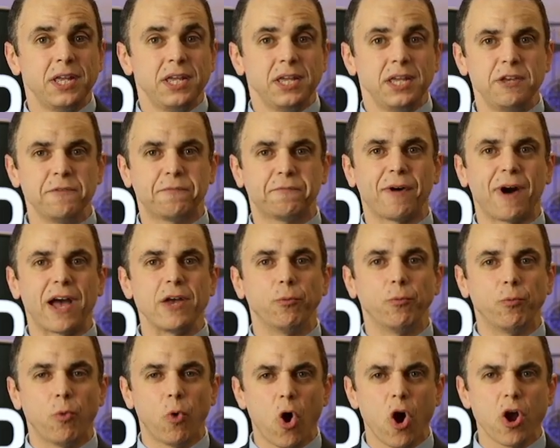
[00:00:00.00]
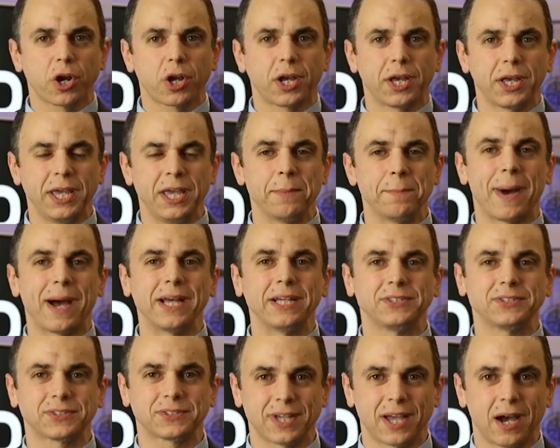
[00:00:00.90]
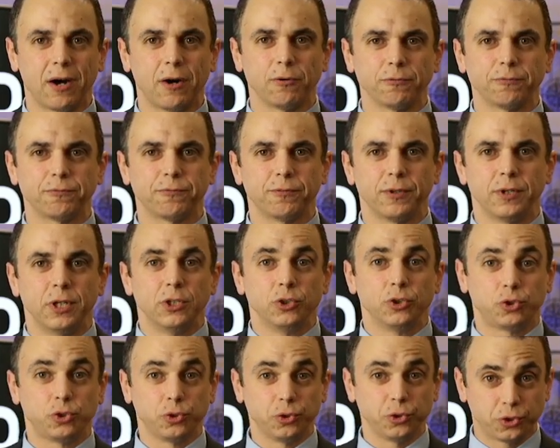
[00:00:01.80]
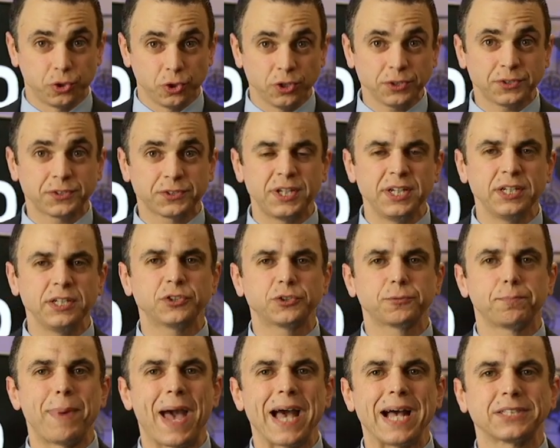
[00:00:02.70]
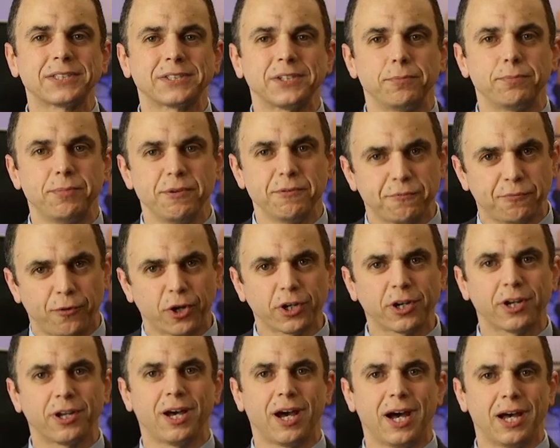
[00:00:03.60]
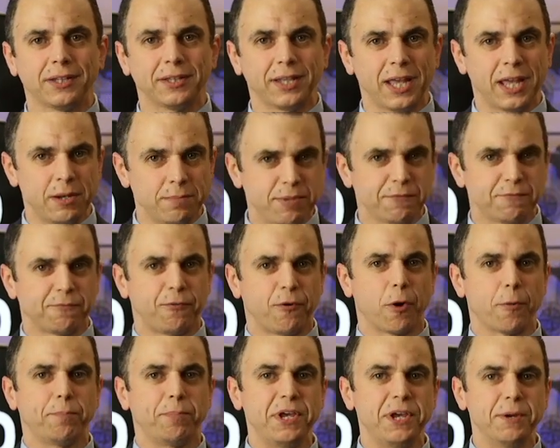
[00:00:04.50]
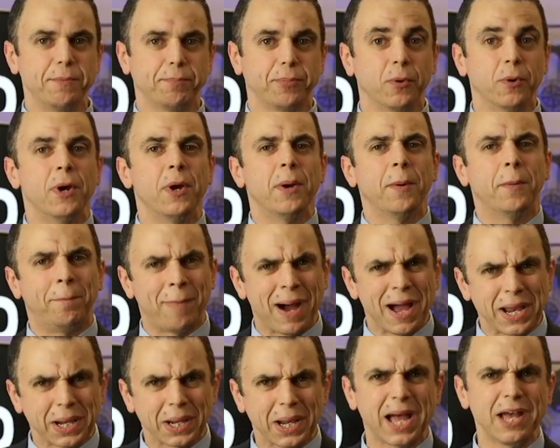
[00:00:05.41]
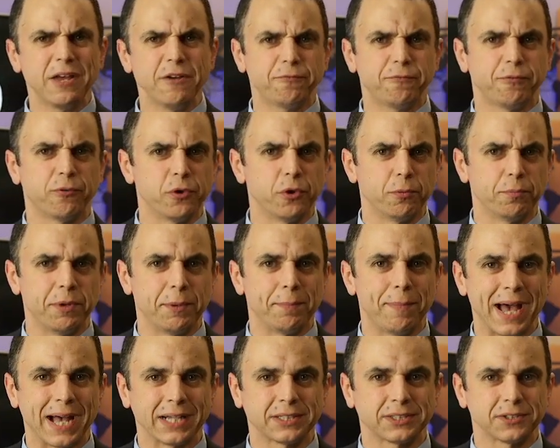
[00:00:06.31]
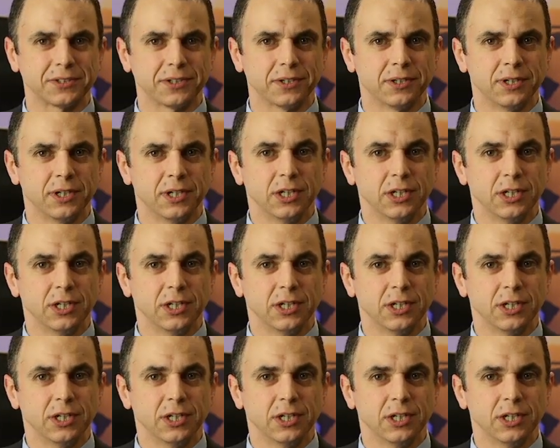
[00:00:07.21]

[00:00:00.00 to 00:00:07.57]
If I work in myself to do things better before God and before people, my life will be better.